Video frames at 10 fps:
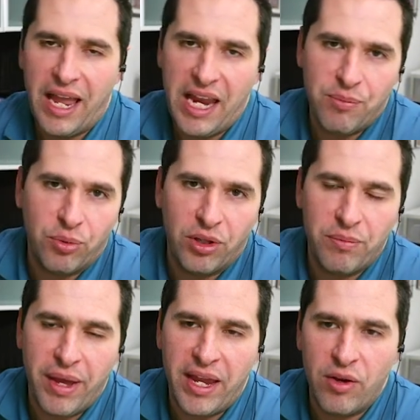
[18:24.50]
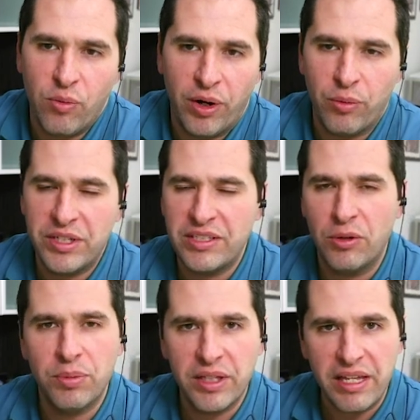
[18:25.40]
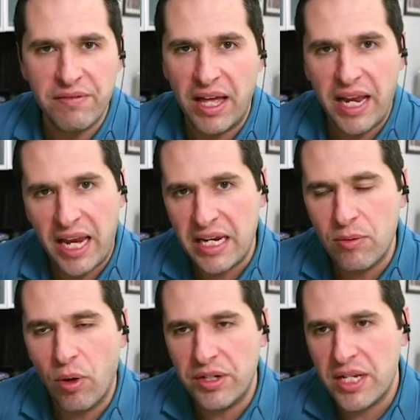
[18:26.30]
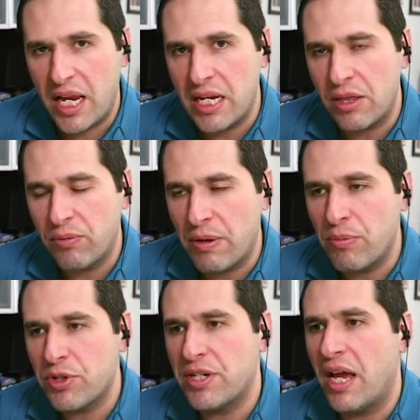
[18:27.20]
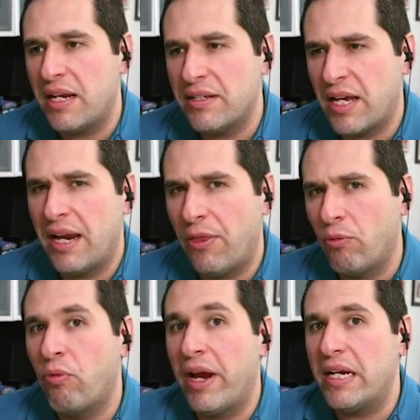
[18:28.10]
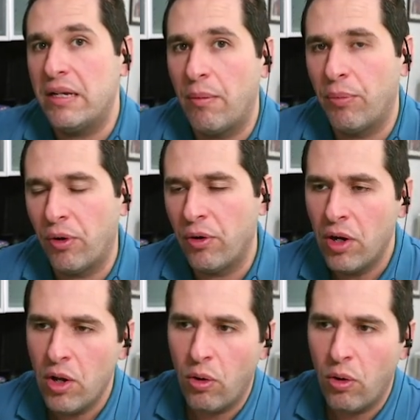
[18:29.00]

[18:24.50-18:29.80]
April and May, where we still believe that 81 to 83% is kind of the right number,